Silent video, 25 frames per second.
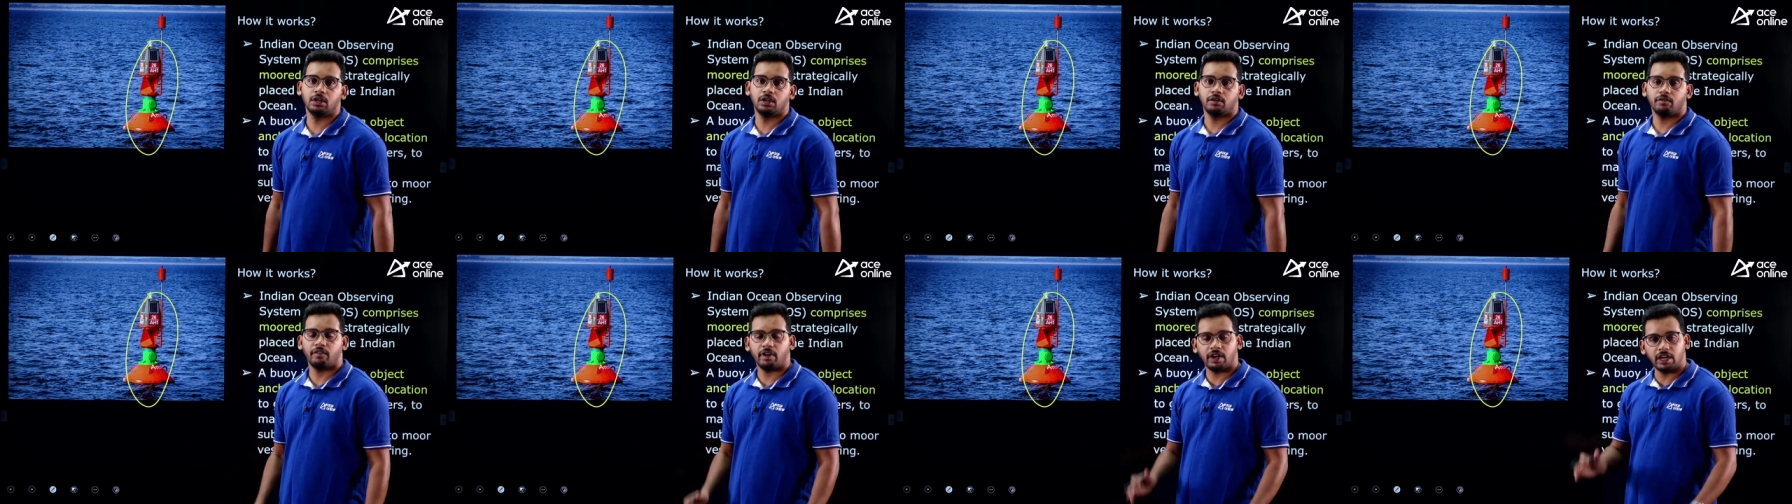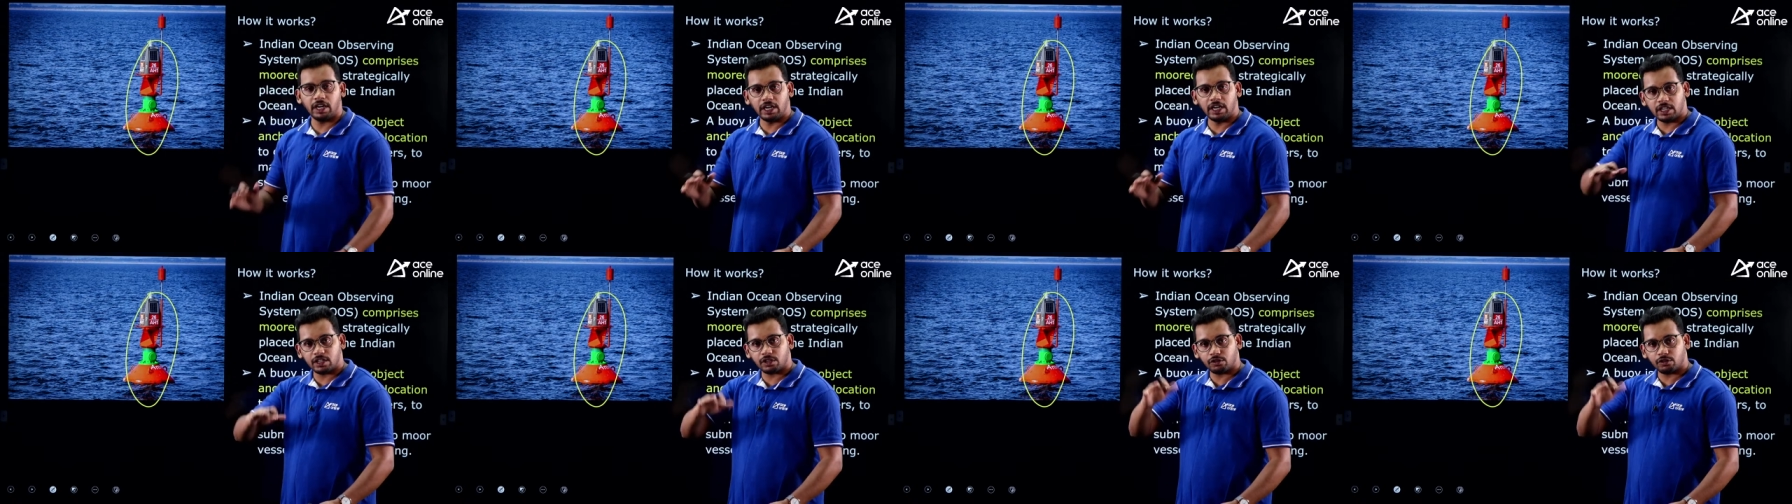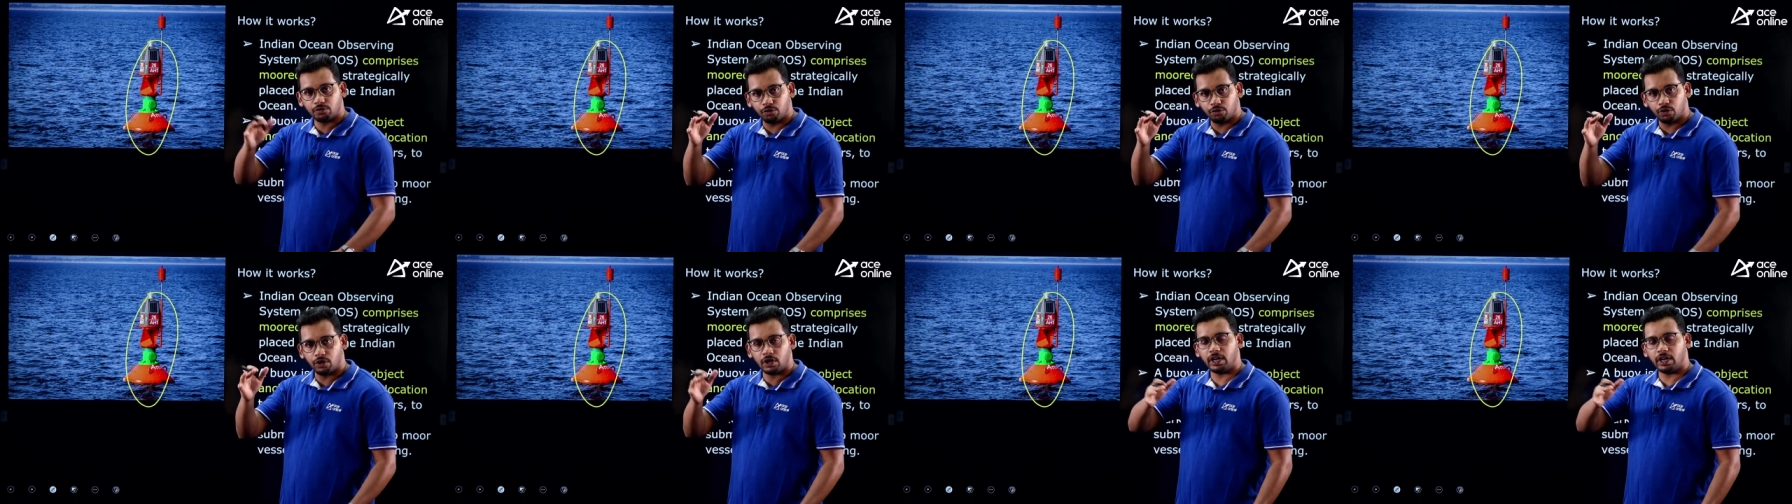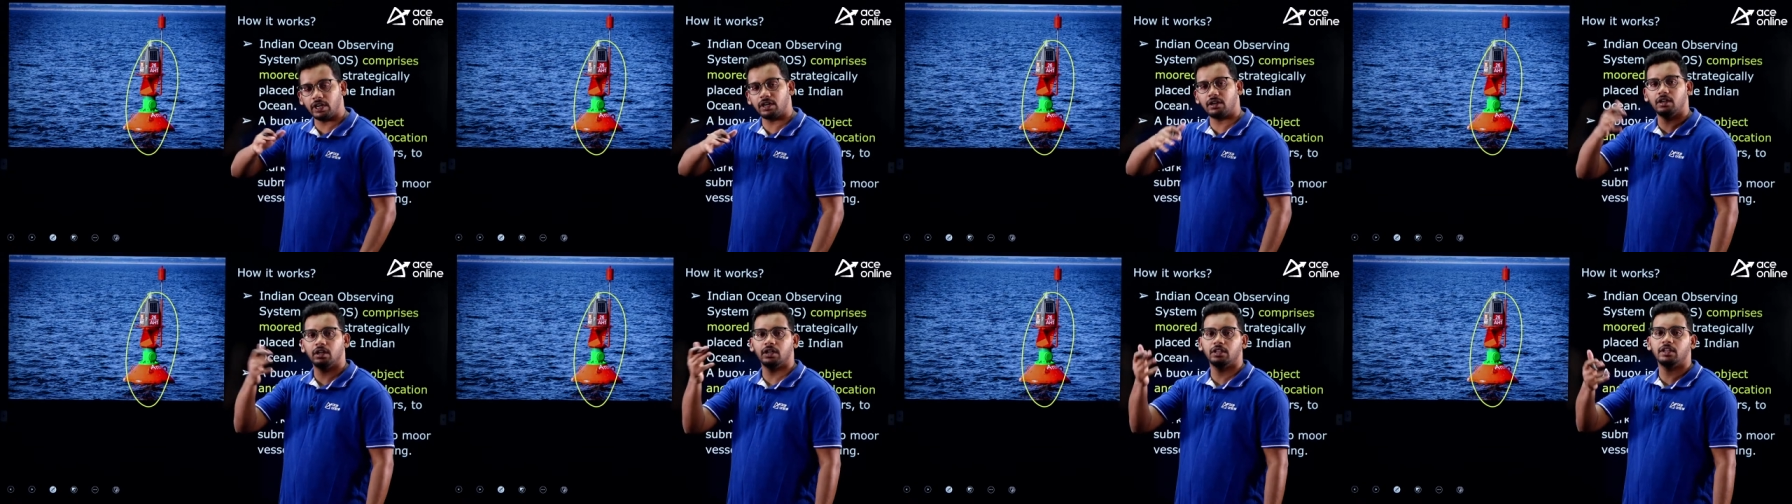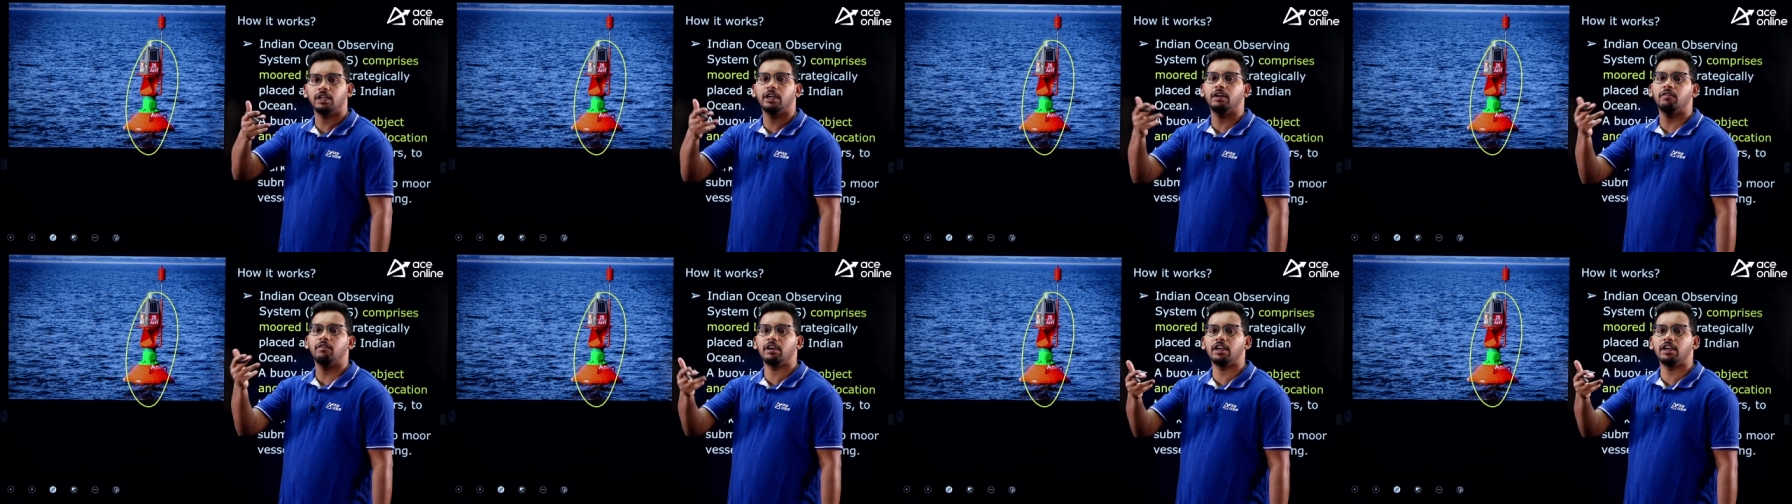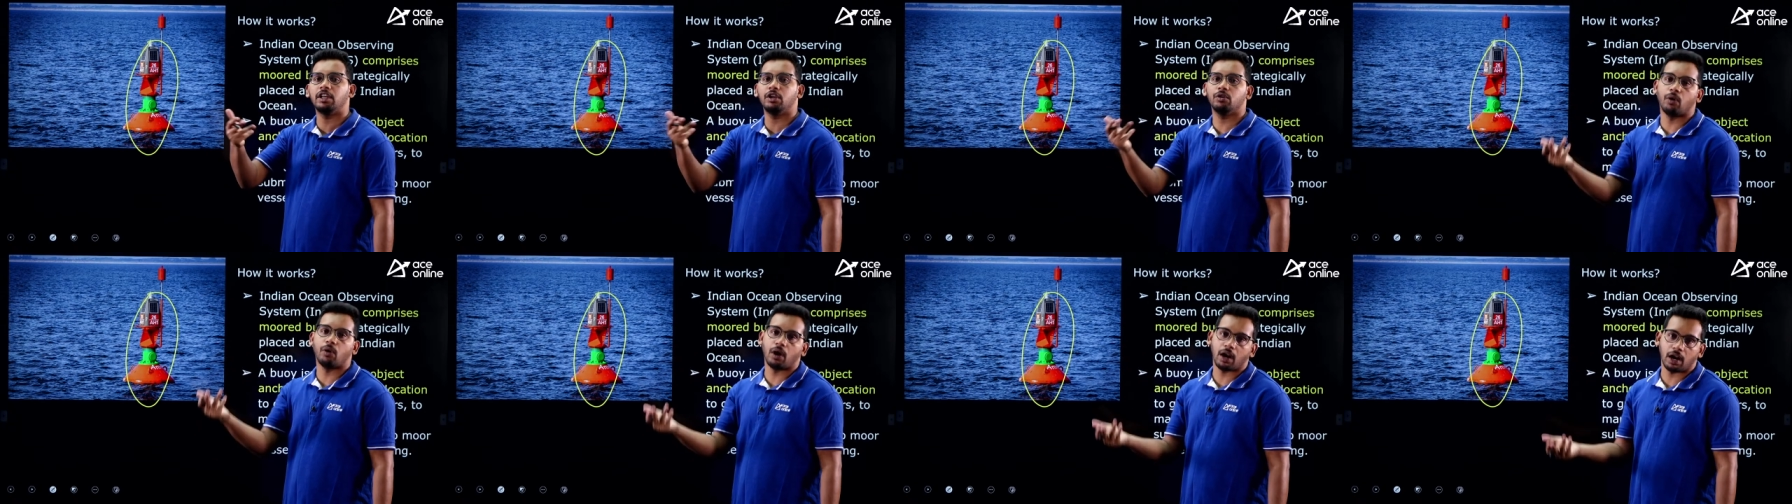When it is full, it, it will give